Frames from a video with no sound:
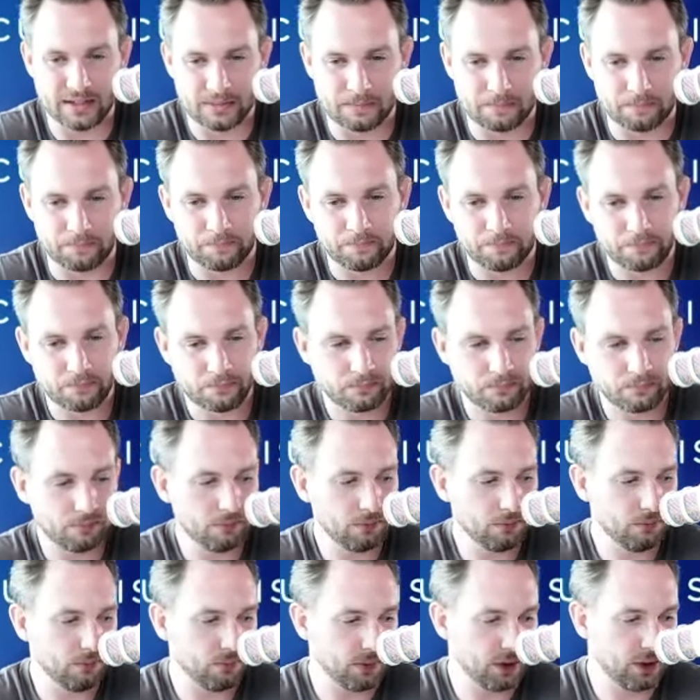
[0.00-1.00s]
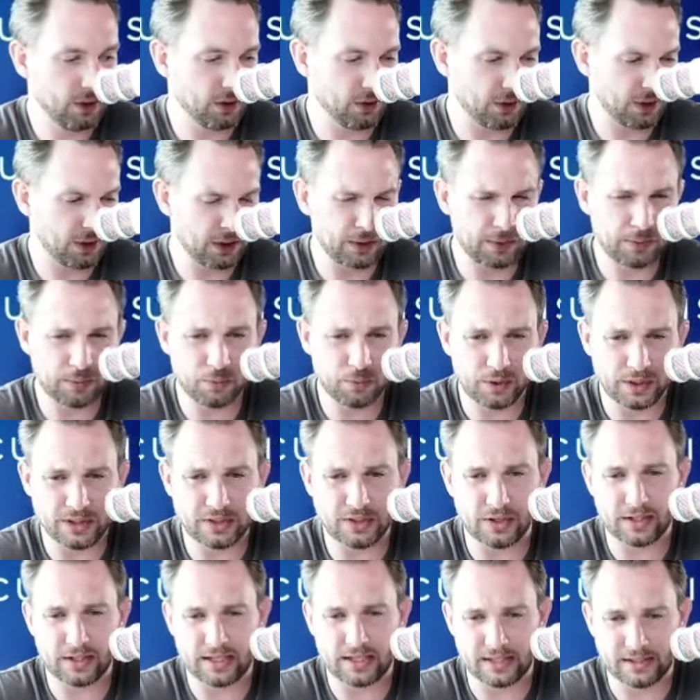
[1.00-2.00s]
And then I really
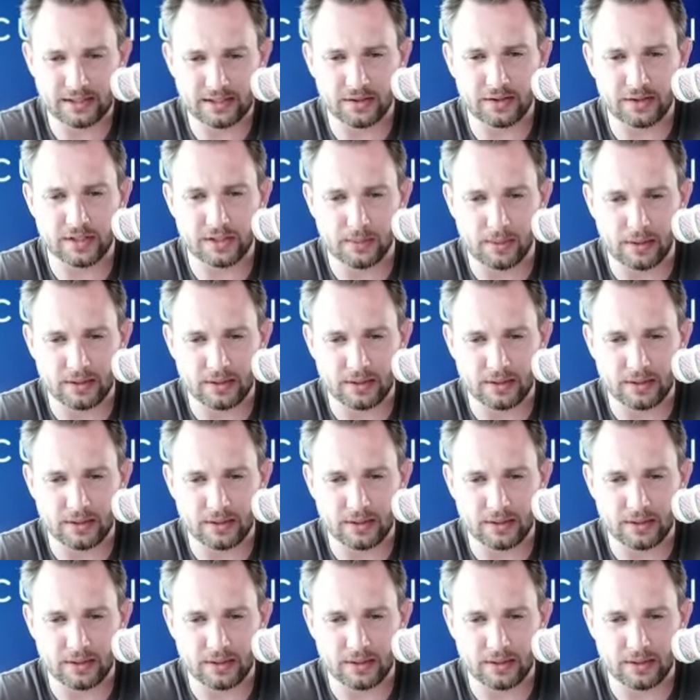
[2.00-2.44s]
started getting serious